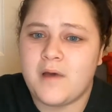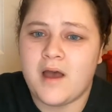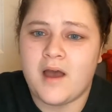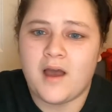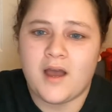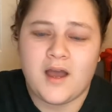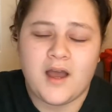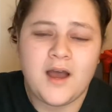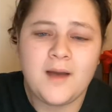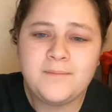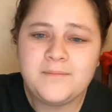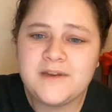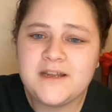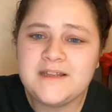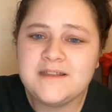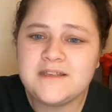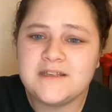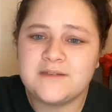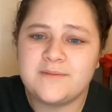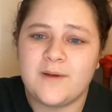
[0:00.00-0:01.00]

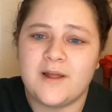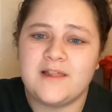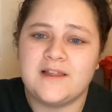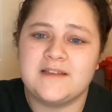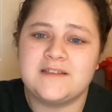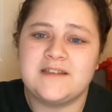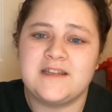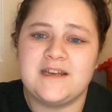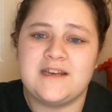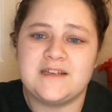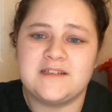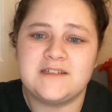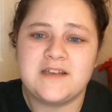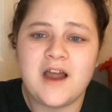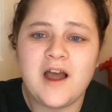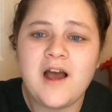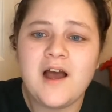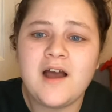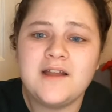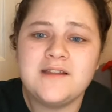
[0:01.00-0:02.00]
updates, as well as latest
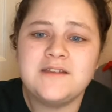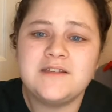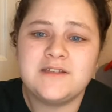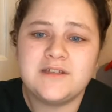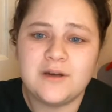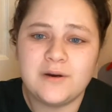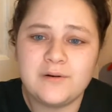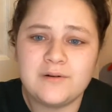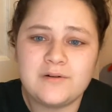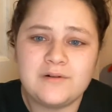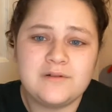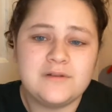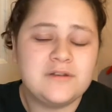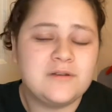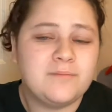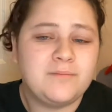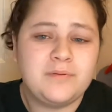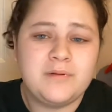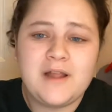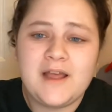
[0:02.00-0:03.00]
odds, totals,
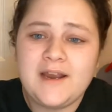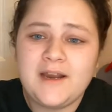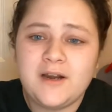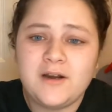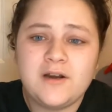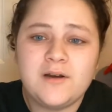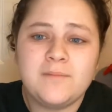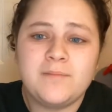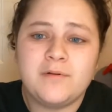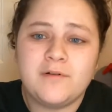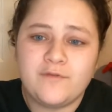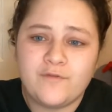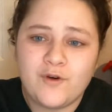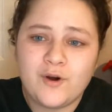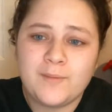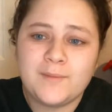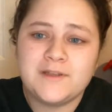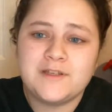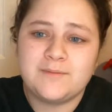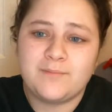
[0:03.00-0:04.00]
player
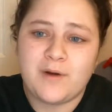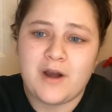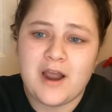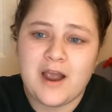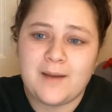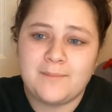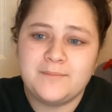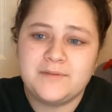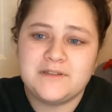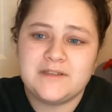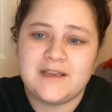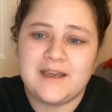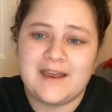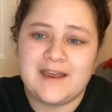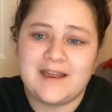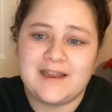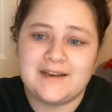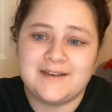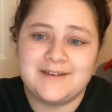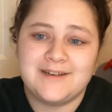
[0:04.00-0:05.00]
performance props,
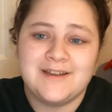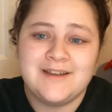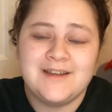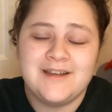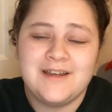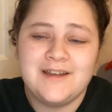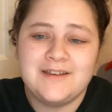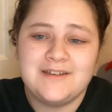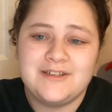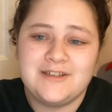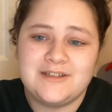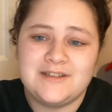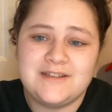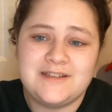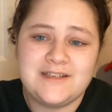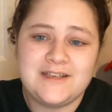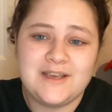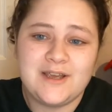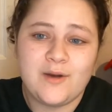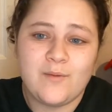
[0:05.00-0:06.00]
and to
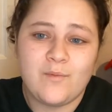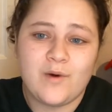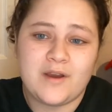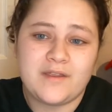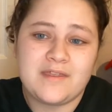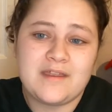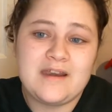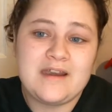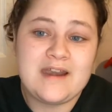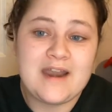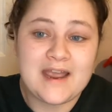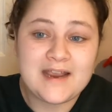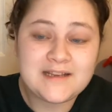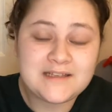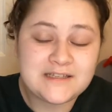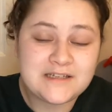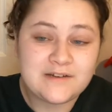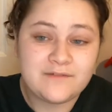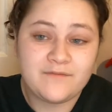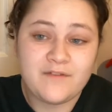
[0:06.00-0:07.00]
see where the
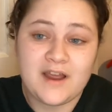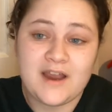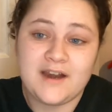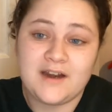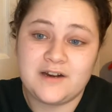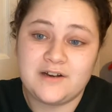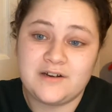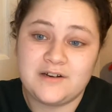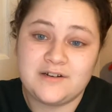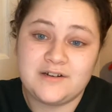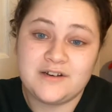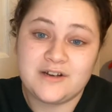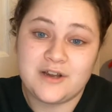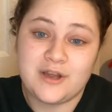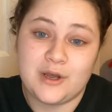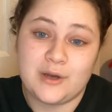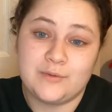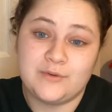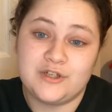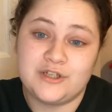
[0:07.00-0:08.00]
next fired
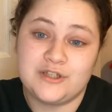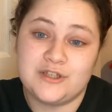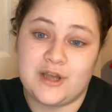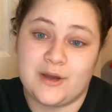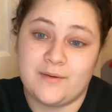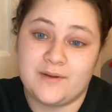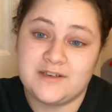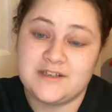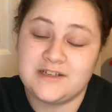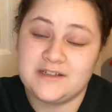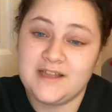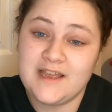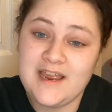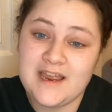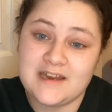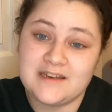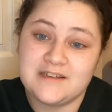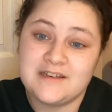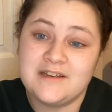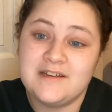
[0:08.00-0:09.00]
coach is going to
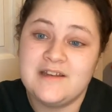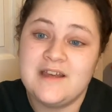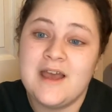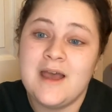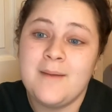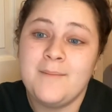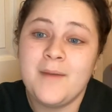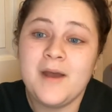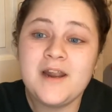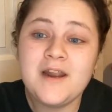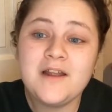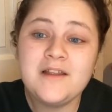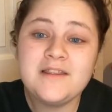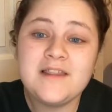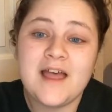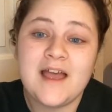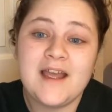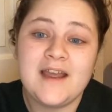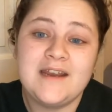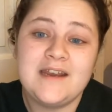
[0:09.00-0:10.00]
land.
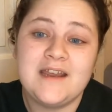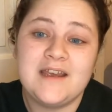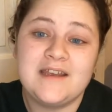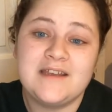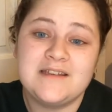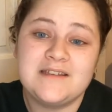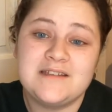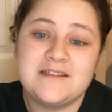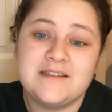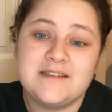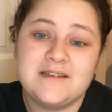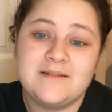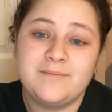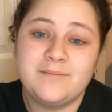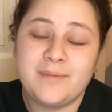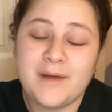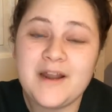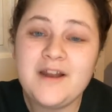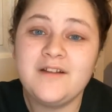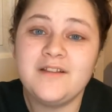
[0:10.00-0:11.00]

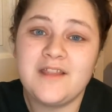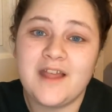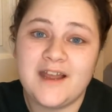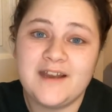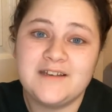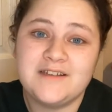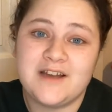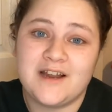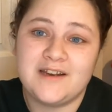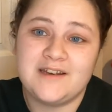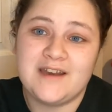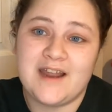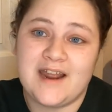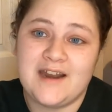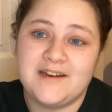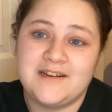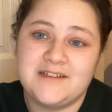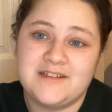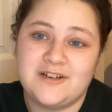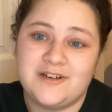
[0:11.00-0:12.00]

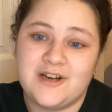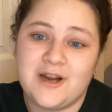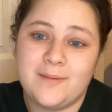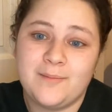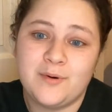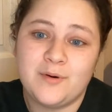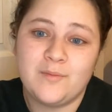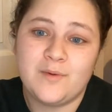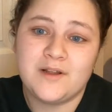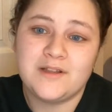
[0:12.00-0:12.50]
BetOnline.net is your number